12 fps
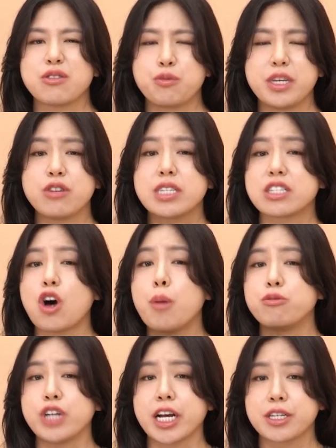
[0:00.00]
be used as
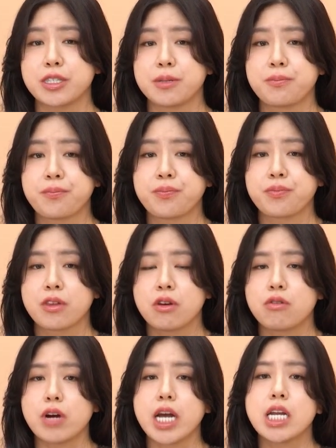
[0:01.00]
objects,
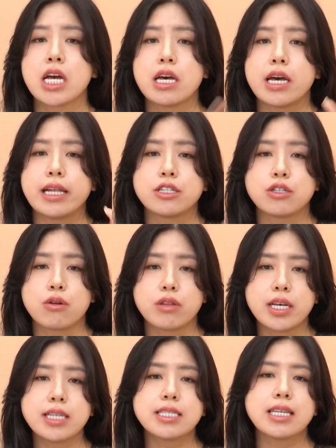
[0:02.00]
right? And so
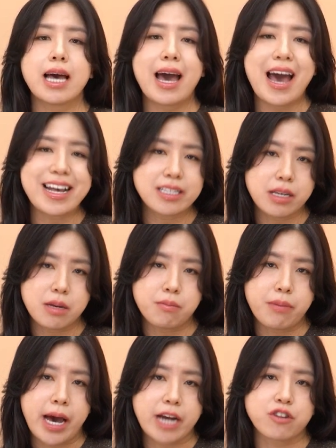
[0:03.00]
this has the
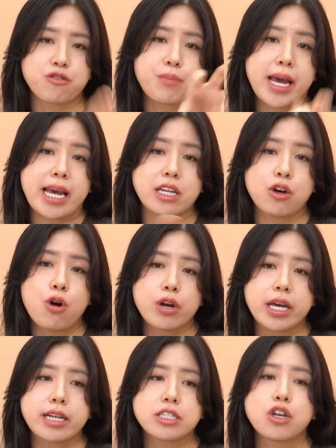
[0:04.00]
impact of making the
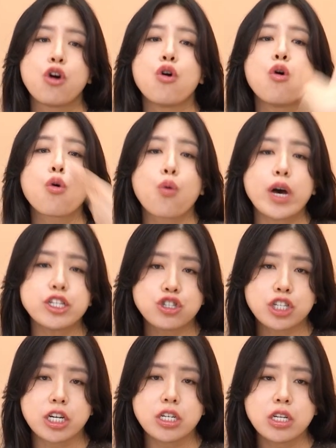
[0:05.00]
audience
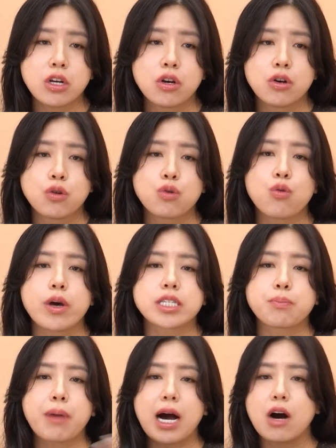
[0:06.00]
question who
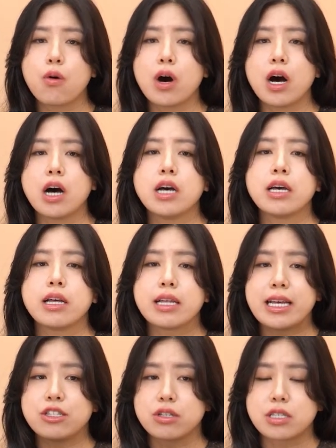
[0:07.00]
has power
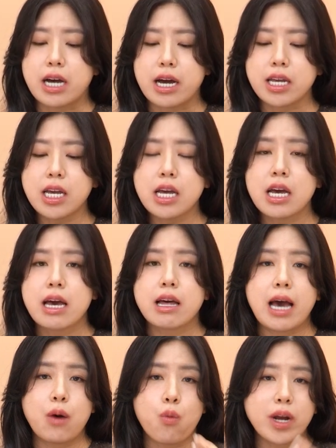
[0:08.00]
in society
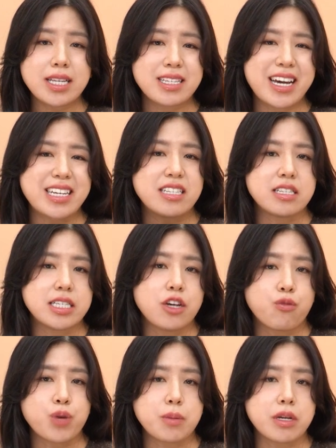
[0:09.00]
and what is the identity
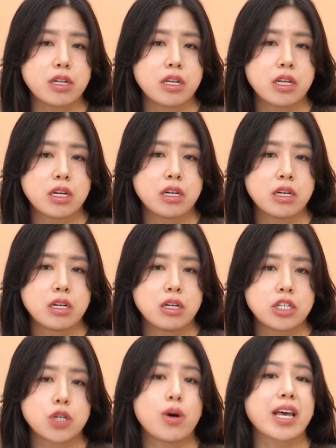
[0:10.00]
of
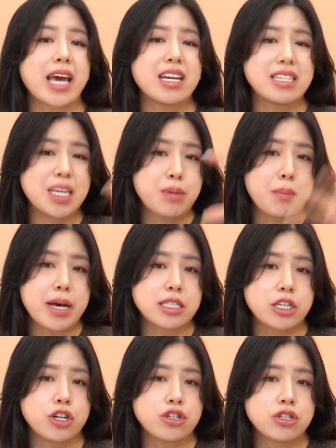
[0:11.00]
women. So again, a deeper
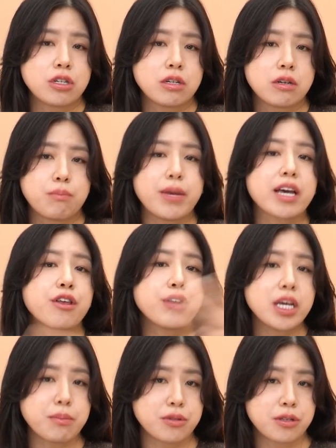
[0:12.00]
message, bigger
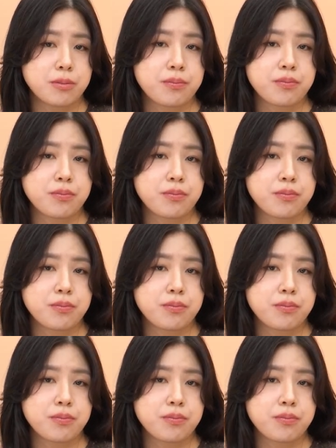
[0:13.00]
themes,